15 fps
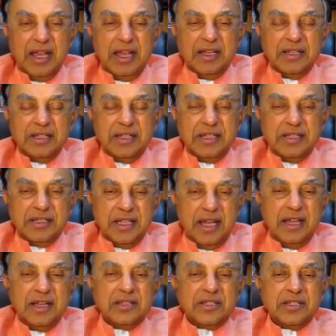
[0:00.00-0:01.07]
And in
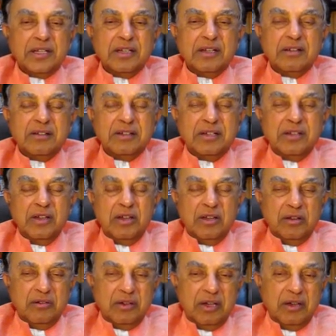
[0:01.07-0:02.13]
that,
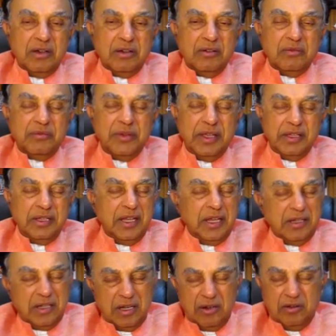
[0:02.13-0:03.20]
we
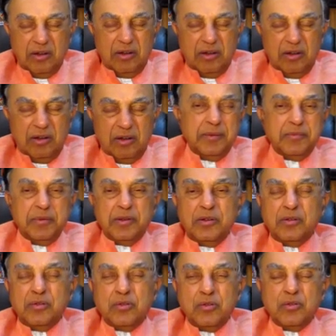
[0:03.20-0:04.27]
need a lot of
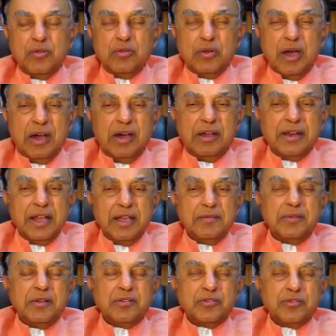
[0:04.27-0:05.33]
people who are
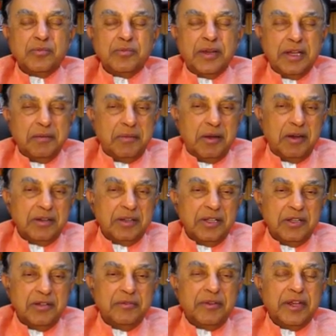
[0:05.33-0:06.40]
able to bring
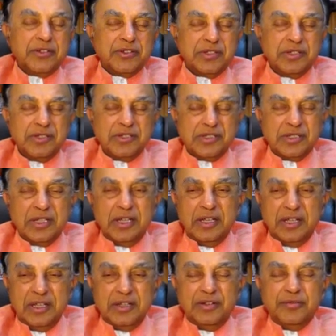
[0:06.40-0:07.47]
about innovations,
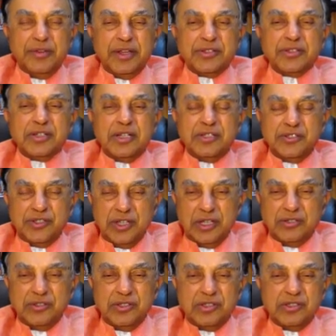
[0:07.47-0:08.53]
innovational
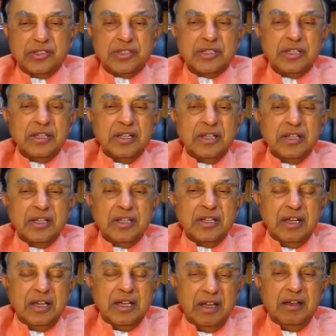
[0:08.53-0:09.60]
changes,
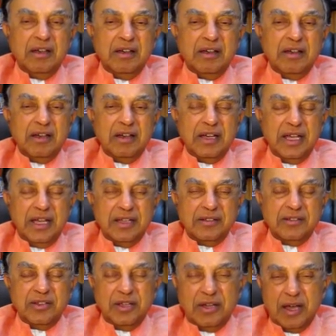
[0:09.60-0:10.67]

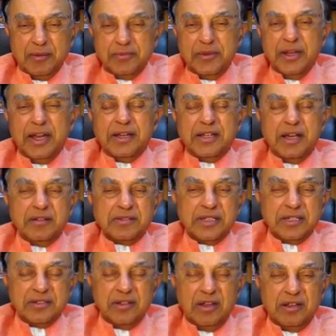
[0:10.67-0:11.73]
and upgrade
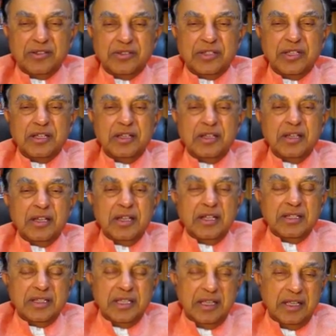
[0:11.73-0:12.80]
our technology.
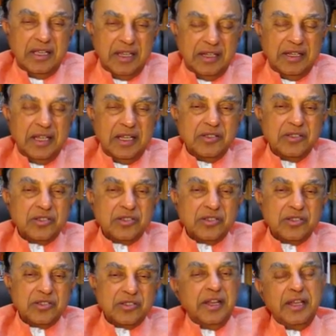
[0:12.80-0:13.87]
The
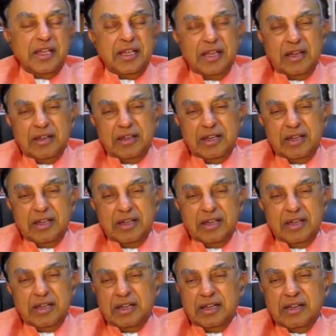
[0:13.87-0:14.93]
Indians already
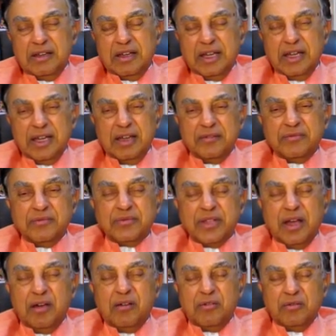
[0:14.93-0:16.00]

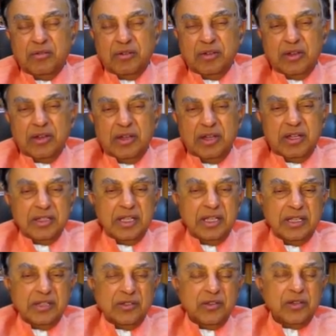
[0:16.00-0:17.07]
have now,
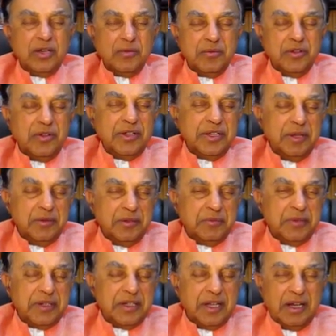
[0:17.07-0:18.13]
the Hindu community
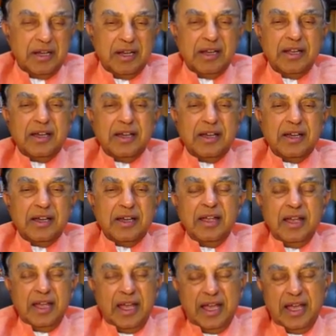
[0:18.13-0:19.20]
in particular,
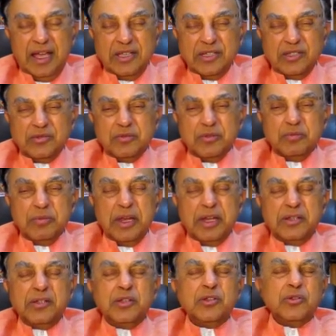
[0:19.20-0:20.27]
has
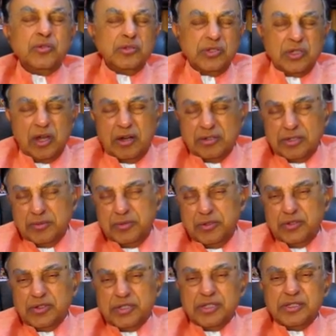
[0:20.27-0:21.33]
made huge
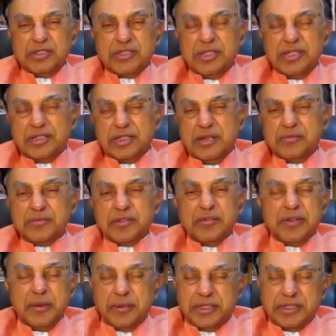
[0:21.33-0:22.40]
contributions in
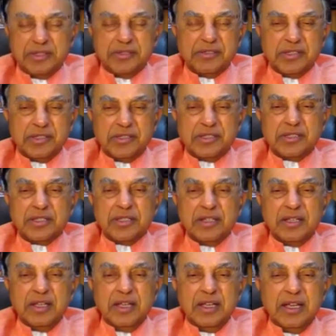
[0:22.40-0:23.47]
terms of
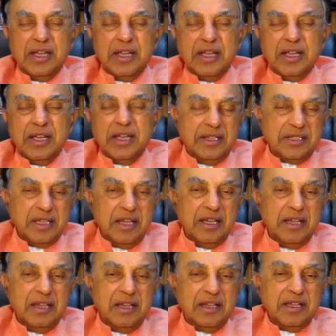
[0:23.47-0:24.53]
remittances. And
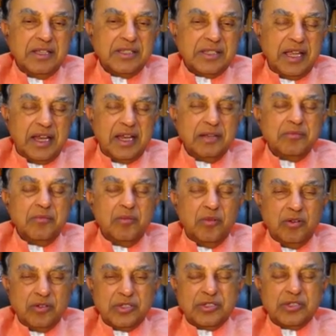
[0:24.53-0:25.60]
it's a
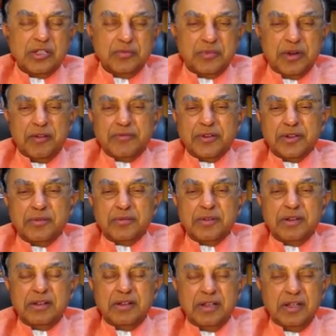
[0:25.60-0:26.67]
second most
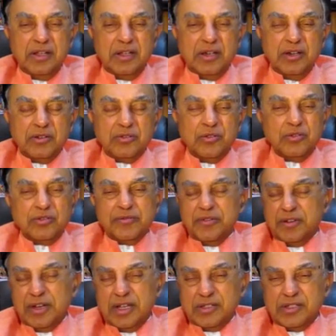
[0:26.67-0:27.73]
profitable
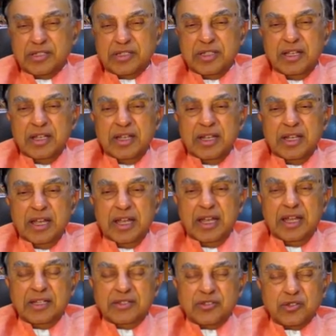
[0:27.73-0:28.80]
route for us.
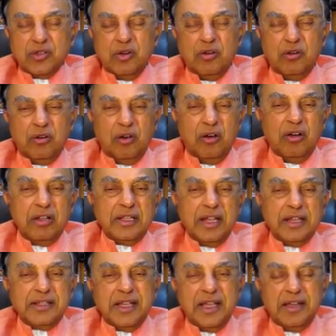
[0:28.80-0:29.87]
And so all
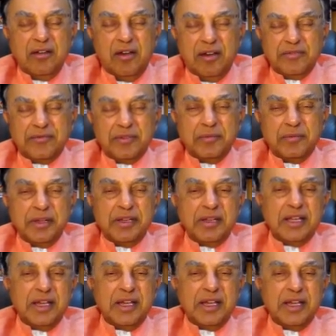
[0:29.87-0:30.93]
that they got from
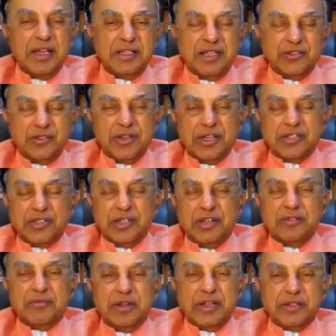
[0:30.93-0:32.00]
India in education
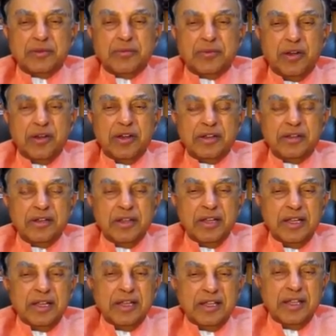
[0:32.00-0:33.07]
and went abroad,
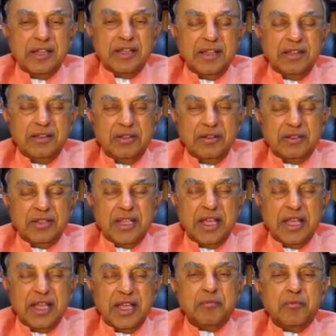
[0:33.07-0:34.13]

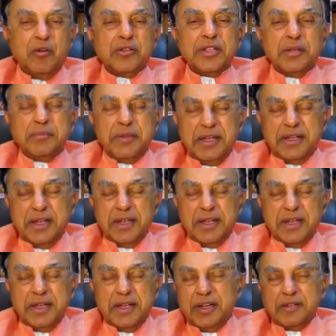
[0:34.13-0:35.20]
they have more than made
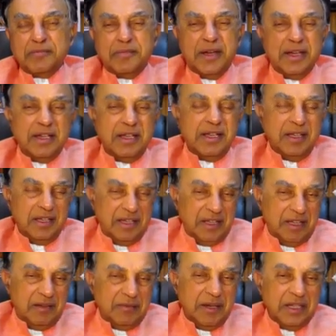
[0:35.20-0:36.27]
up for it by
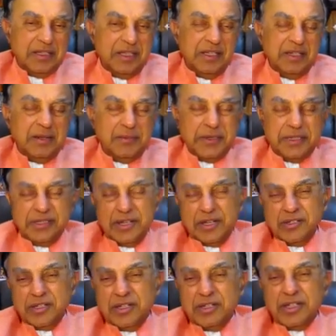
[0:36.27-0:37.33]
the
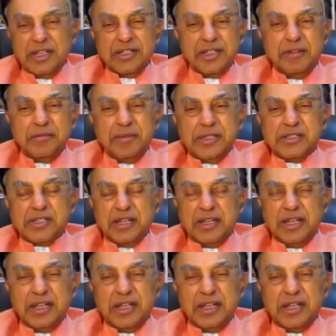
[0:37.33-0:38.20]
repetition that they've been